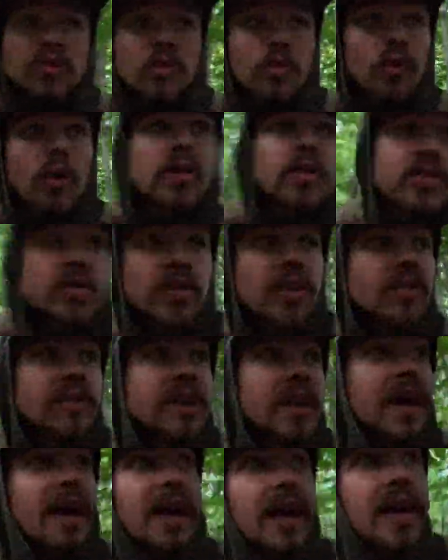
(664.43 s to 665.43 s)
the rut starts
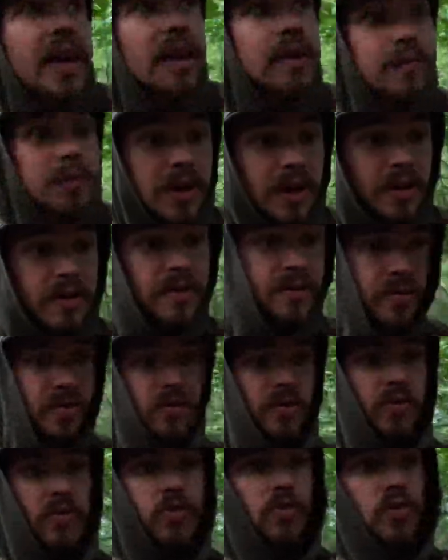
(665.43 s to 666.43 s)
kicking in, because there's
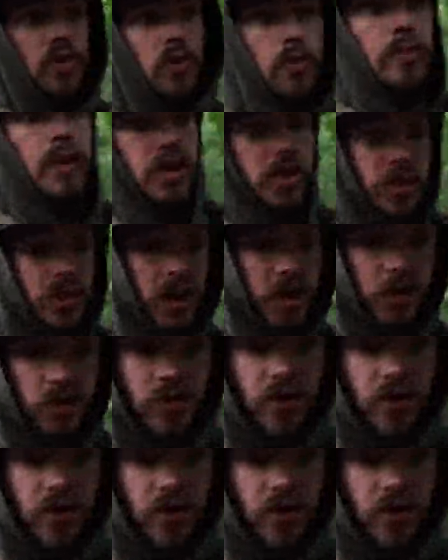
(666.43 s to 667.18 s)
just so much doe